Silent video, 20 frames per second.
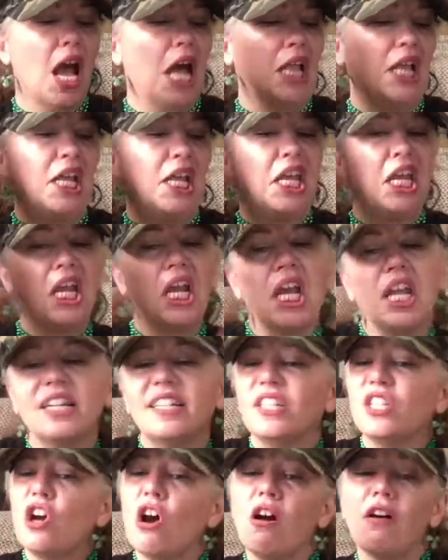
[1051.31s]
I like any kind
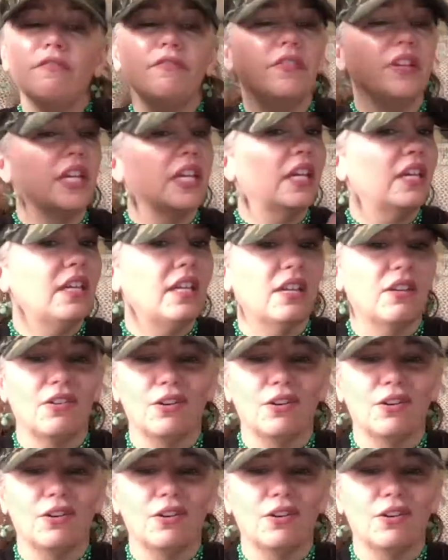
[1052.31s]
of toffee, you